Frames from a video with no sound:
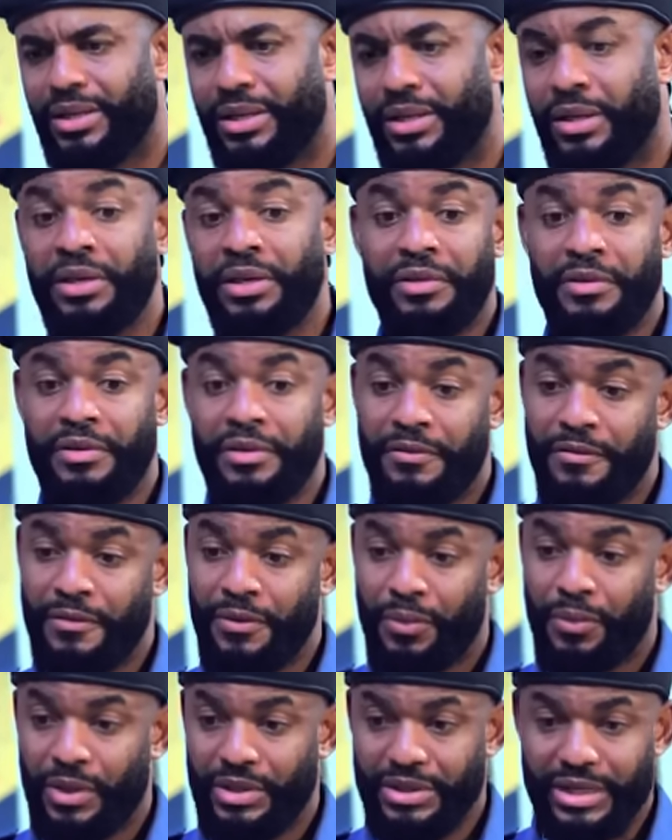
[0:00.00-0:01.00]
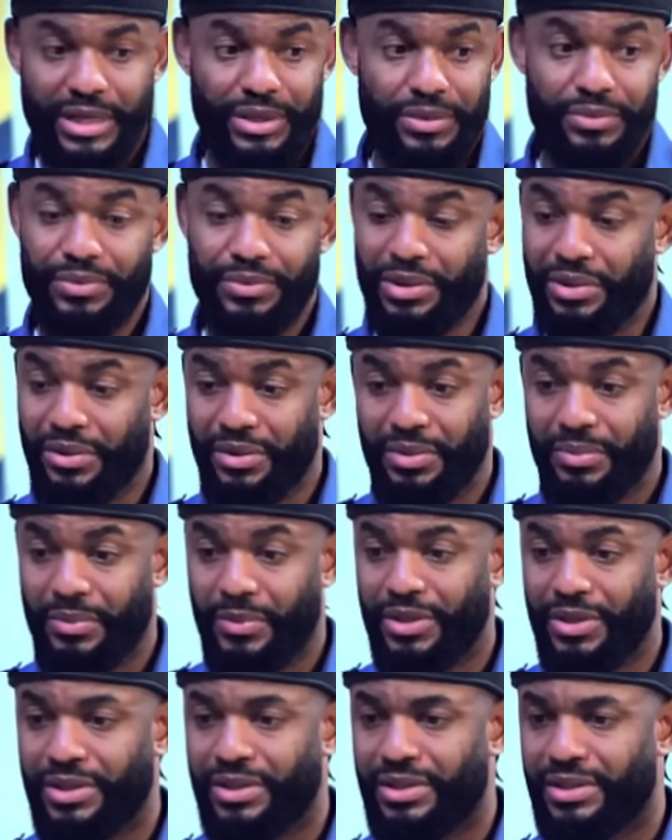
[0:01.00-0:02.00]
If you want, I could return the
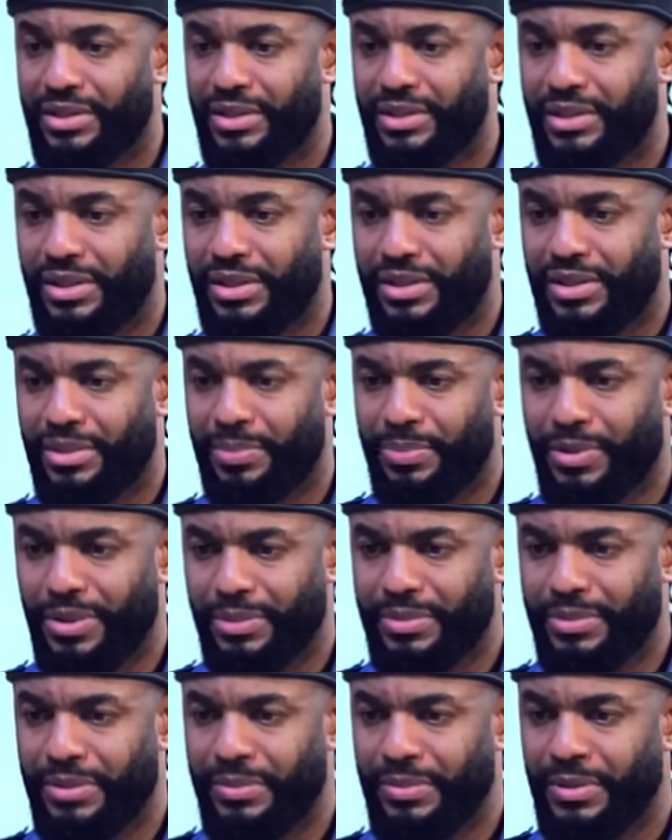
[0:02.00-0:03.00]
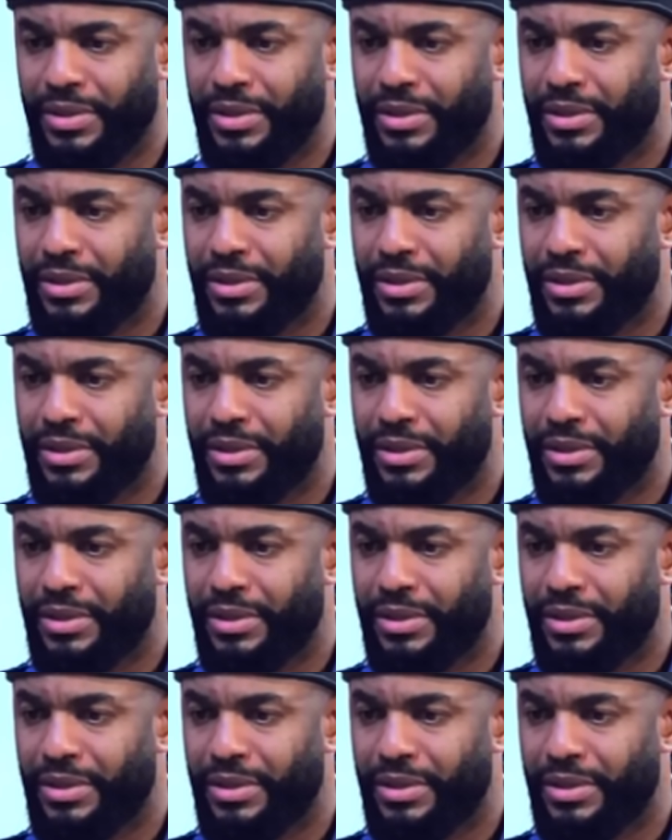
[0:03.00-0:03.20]
money since it's a problem.